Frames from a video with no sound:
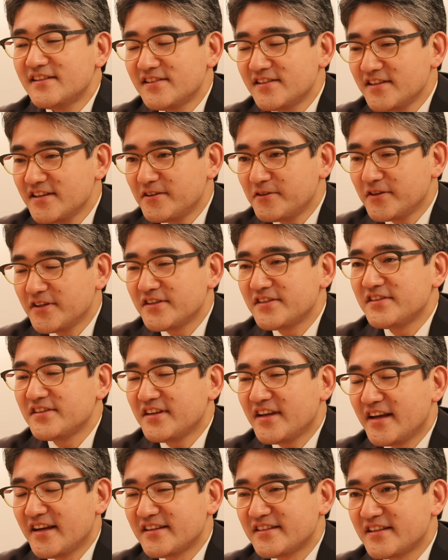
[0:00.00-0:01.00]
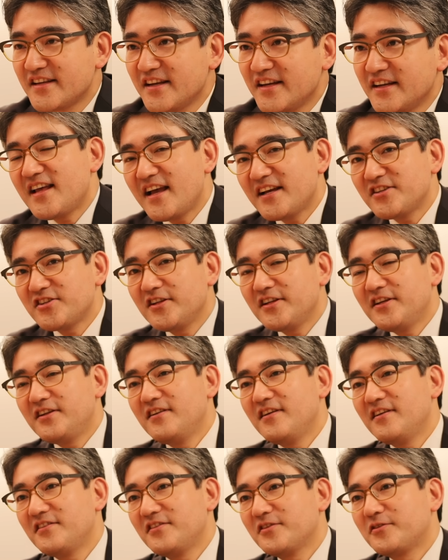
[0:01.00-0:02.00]
serious, yes. Actually,
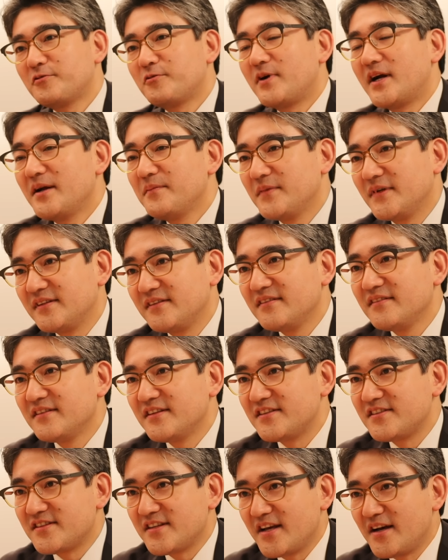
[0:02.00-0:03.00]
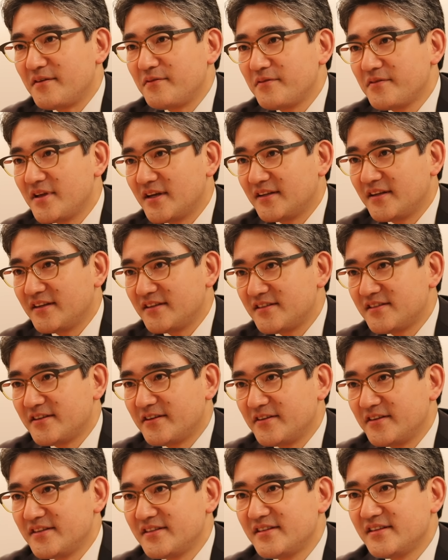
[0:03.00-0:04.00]
not the crime itself that is
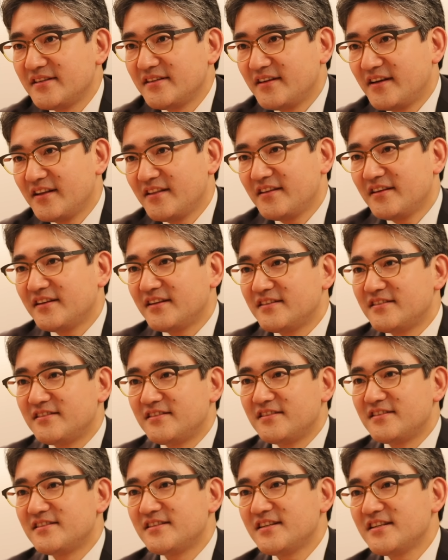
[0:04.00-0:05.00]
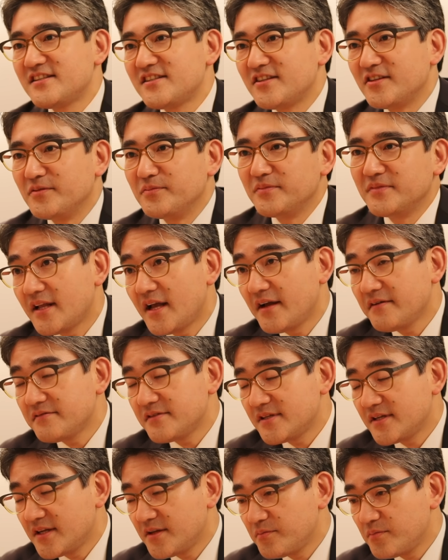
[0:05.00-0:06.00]
serious. I think it's the system. I've
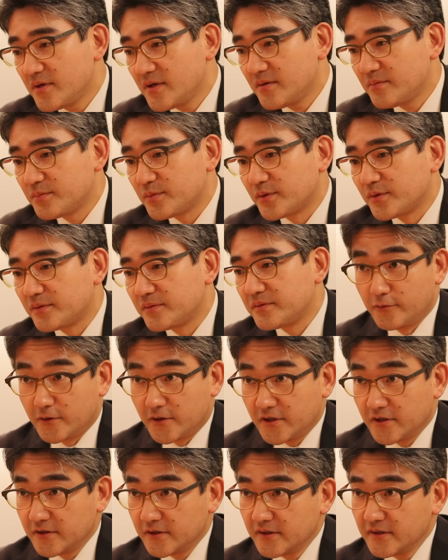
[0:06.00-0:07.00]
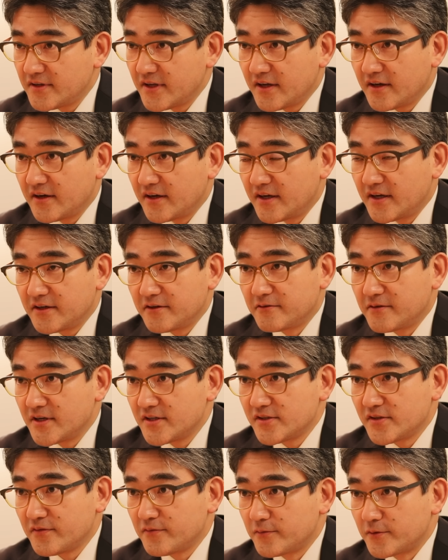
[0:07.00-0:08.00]
seen people, foreigner, they got
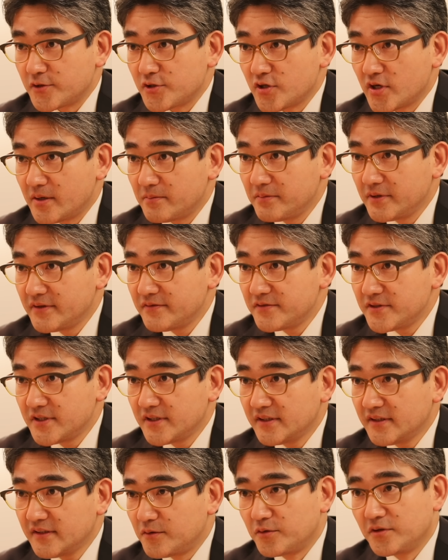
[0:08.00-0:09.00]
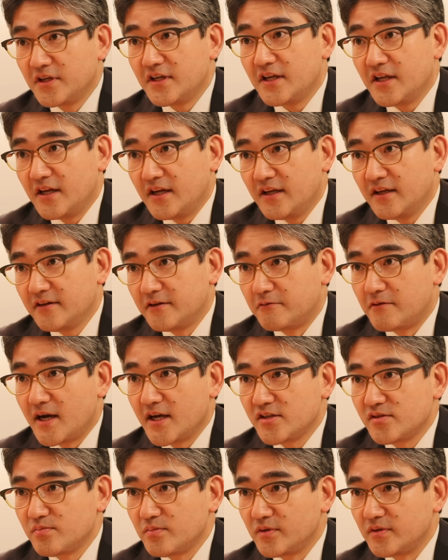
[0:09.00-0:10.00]
arrested for shoplifting. Onigiri, a
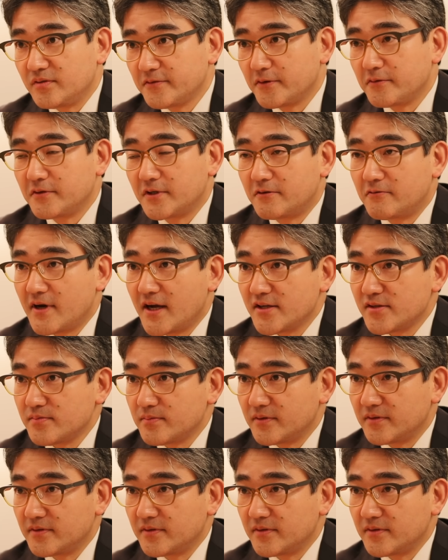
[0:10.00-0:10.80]
rice bowl. For one rice bowl,